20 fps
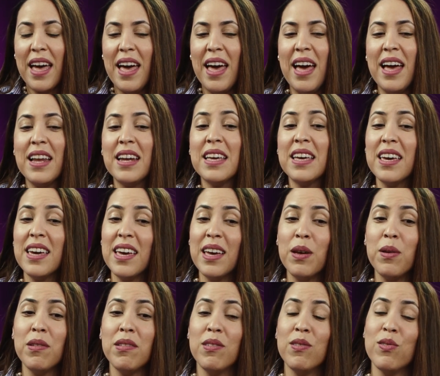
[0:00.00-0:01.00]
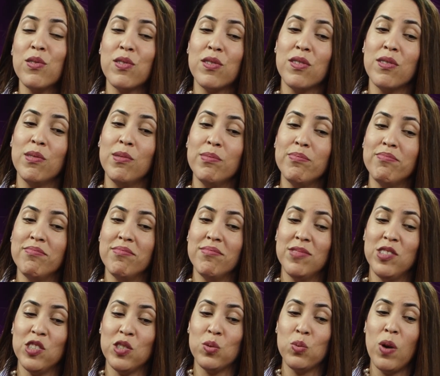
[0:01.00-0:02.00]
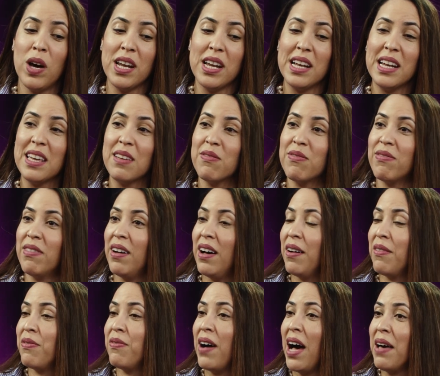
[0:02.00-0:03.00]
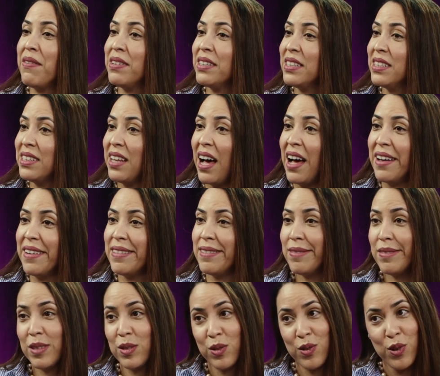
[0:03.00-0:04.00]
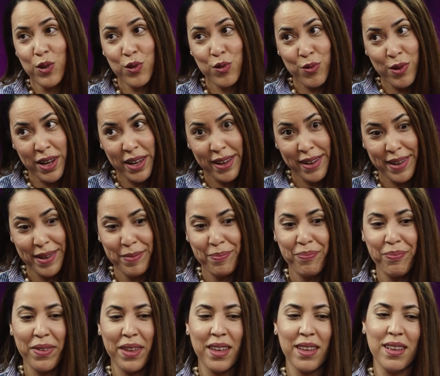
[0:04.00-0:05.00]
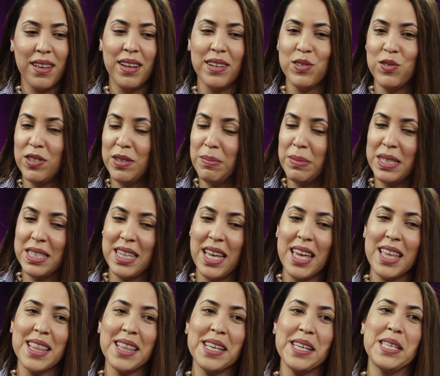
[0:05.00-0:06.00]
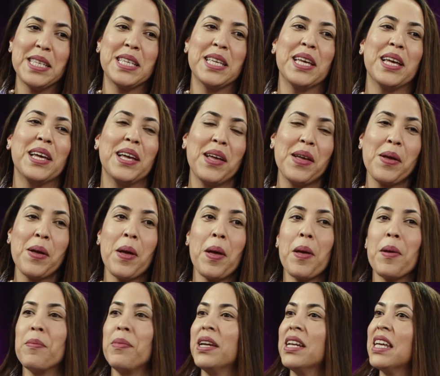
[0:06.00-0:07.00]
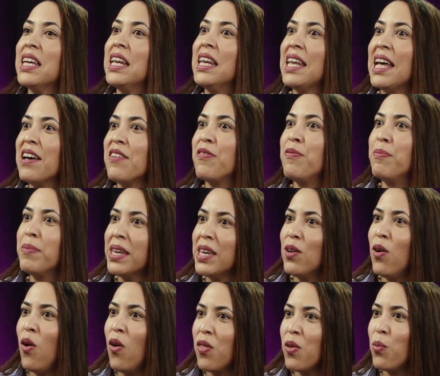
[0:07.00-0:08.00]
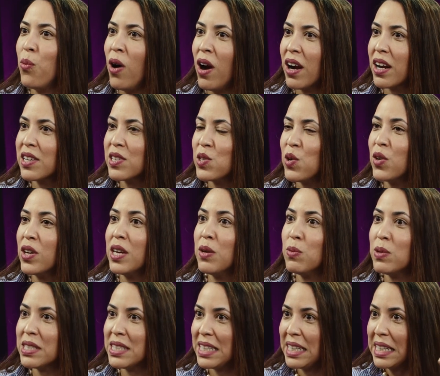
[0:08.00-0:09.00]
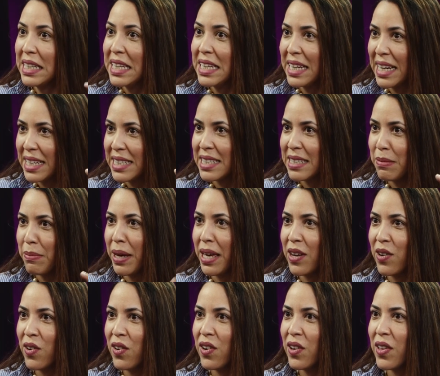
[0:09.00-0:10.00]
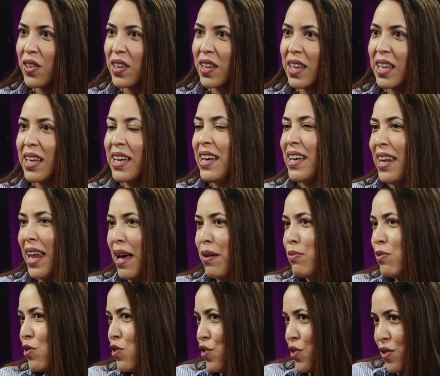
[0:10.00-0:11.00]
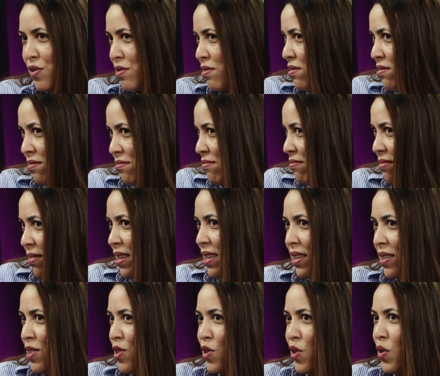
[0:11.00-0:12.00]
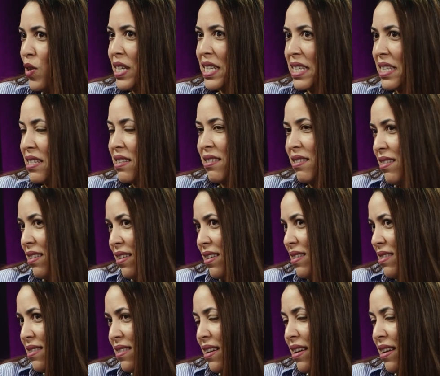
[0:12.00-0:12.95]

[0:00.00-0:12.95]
And he used to just want to leave a 5 on the dot to go drink. I shouldn't be saying this. But he left me all the work. So he was the lead estimator. And I was just, his